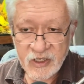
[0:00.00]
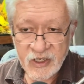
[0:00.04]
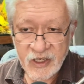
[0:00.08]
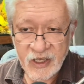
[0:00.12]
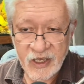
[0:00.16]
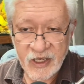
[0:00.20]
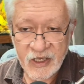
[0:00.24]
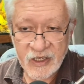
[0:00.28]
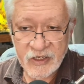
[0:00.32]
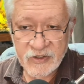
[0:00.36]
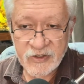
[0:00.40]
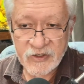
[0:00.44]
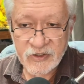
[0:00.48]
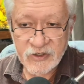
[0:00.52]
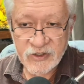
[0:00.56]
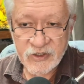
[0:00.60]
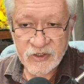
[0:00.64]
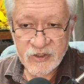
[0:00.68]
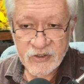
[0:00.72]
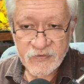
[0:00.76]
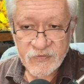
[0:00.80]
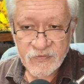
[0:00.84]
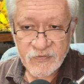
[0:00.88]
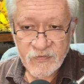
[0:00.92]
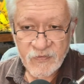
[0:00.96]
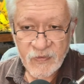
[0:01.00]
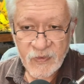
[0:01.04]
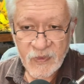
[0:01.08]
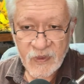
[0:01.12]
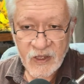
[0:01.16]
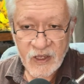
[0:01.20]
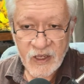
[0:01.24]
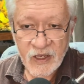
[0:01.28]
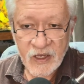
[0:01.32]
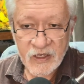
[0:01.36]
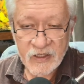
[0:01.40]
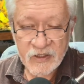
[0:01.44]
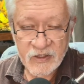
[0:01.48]
and
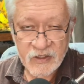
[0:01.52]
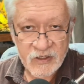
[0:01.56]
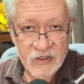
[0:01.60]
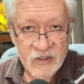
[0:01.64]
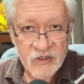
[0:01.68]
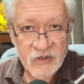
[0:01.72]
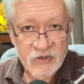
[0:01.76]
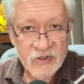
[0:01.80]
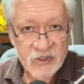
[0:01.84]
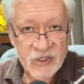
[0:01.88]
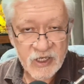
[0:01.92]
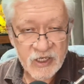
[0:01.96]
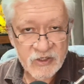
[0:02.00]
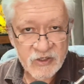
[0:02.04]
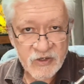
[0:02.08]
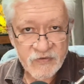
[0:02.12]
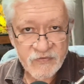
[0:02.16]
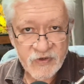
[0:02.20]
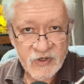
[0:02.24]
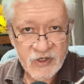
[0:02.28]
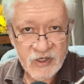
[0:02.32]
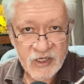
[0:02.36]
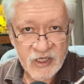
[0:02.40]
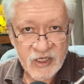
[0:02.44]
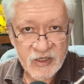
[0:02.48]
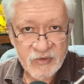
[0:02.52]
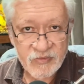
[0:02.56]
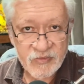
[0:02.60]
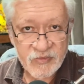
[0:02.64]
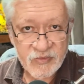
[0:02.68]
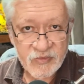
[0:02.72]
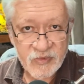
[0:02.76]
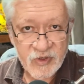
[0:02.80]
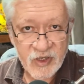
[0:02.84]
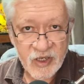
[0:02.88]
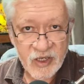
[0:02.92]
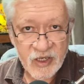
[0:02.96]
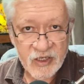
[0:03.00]
the closeout of the claim.
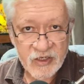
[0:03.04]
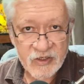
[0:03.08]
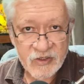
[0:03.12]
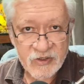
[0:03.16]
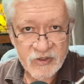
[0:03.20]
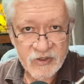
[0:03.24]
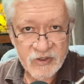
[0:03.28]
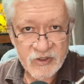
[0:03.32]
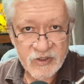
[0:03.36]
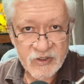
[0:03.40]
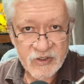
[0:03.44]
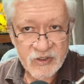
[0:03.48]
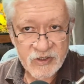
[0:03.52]
And